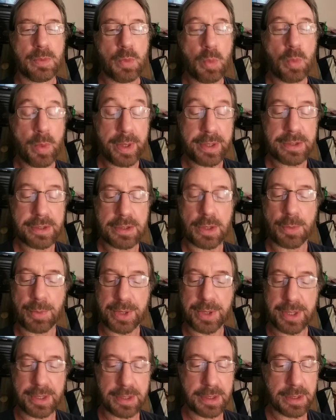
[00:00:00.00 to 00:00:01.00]
When are we
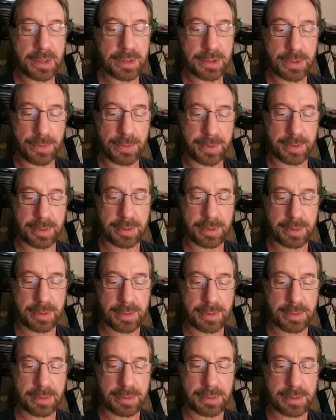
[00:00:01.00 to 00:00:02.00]
going to get it going?
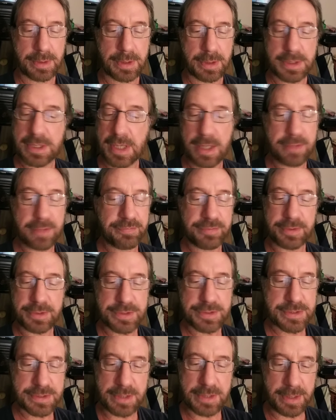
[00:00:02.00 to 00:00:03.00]

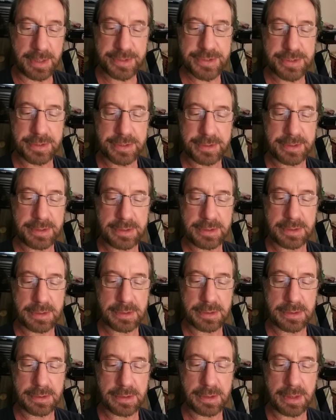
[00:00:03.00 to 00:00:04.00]
Converts, honestly,
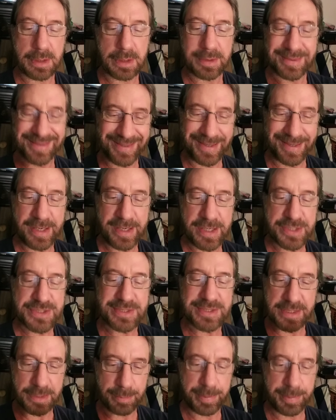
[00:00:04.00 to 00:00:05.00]
are the last
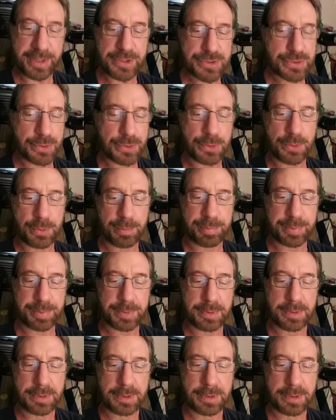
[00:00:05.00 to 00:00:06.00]
and the best hope
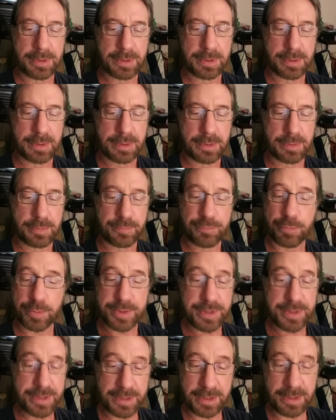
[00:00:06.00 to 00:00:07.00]
for
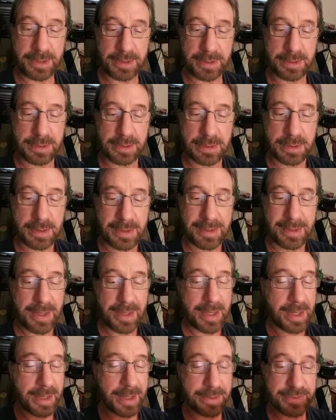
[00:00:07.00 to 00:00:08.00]
the deen,
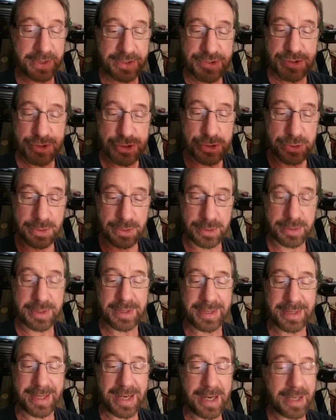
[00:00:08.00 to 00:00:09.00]
and that's just
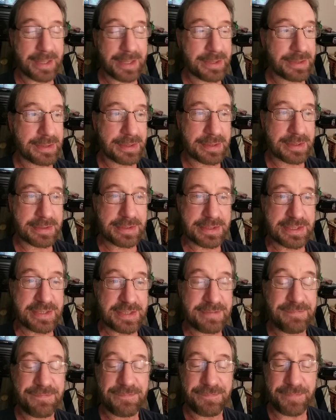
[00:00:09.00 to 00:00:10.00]
looking at
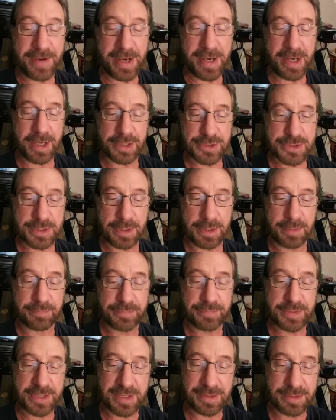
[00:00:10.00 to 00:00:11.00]
the facts of
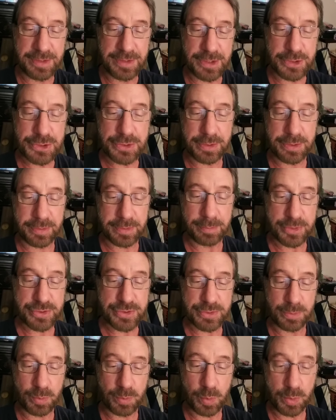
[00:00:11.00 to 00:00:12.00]
the condition of the
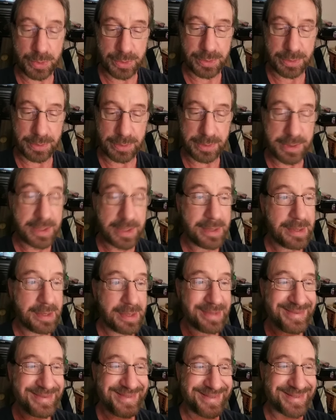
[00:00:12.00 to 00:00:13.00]
Muslim world,
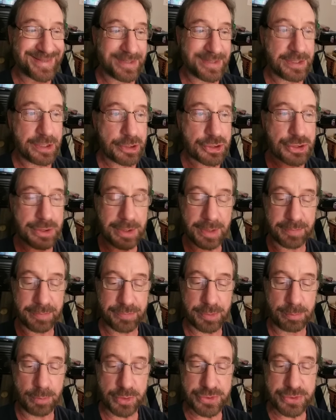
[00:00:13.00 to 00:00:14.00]
the condition of
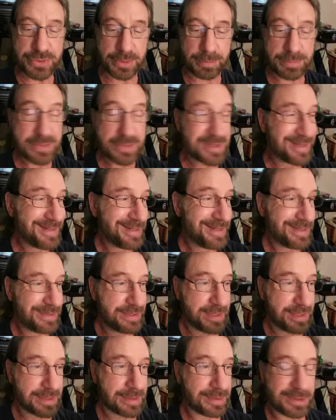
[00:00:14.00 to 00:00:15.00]
the Muslims,
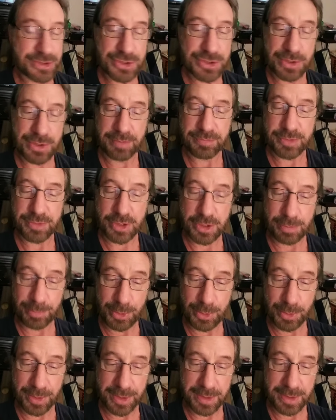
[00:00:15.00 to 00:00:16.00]
the condition of the
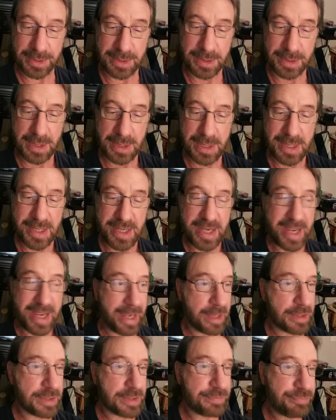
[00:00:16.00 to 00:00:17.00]
community,
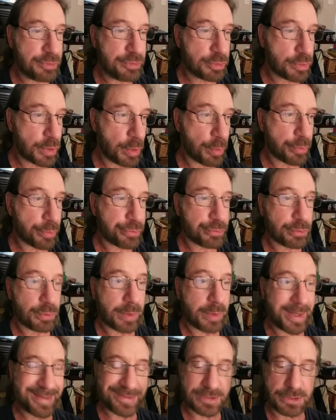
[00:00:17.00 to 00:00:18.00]
and if you go
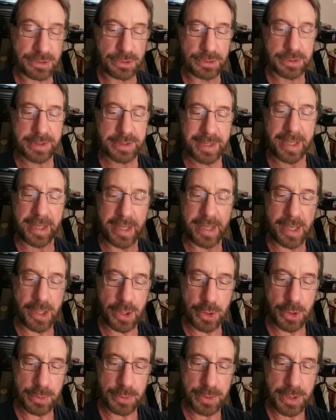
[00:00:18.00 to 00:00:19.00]
through and look at
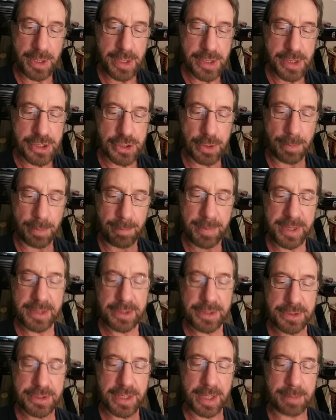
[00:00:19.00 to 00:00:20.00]
how
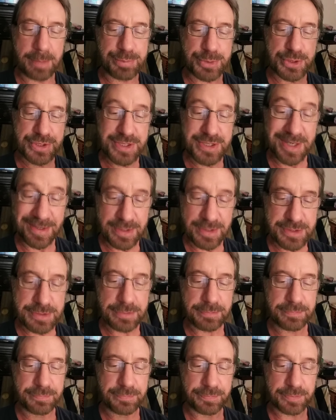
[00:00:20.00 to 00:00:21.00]
committed and
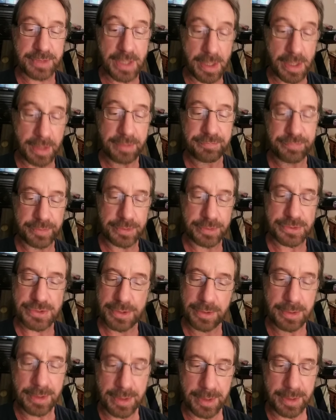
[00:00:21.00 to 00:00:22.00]
productive converts
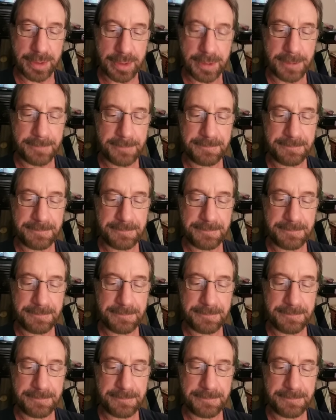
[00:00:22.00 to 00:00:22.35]
are,